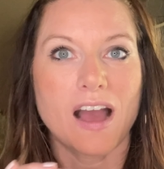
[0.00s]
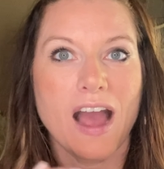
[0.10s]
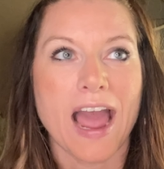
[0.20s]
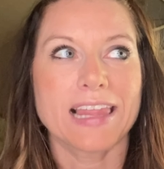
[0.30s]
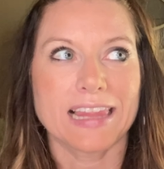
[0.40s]

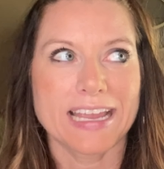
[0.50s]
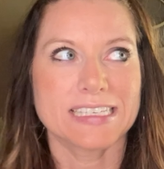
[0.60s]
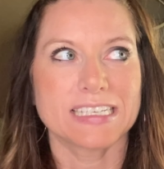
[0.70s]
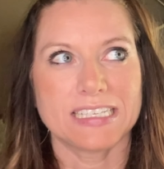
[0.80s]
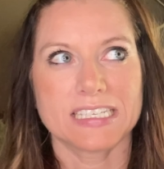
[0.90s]
I like
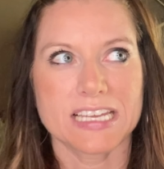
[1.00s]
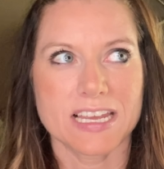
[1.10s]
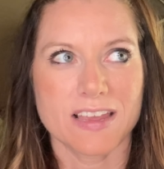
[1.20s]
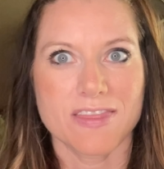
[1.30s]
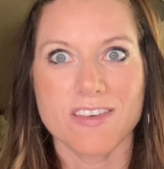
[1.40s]
to
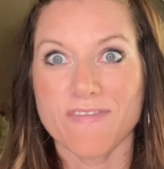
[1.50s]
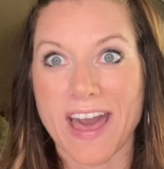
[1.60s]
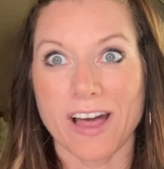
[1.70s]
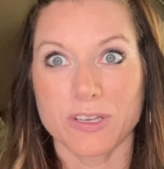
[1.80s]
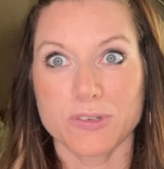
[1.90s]
see the
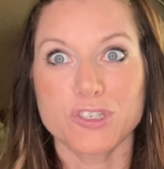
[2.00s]
value